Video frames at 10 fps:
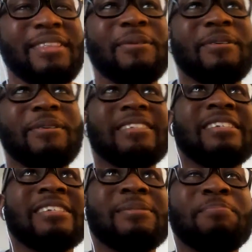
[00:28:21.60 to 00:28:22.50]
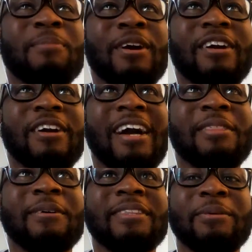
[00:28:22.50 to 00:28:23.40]
There was a smirk. I
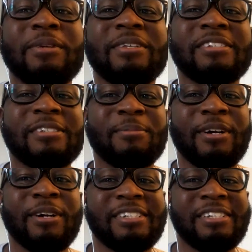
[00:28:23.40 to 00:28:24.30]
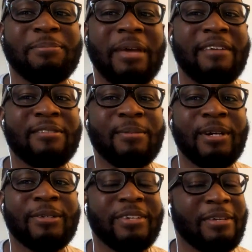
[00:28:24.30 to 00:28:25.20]
thought there was a smirk. She may have smirked,
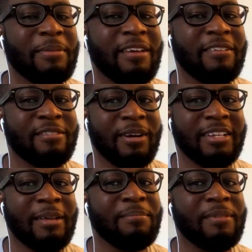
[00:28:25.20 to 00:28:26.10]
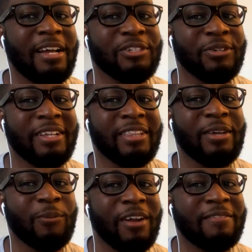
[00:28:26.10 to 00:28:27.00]
or he may have smirked. I'm not sure. I think
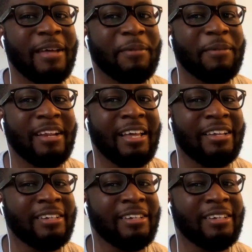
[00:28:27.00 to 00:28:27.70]
one of them kind of like look.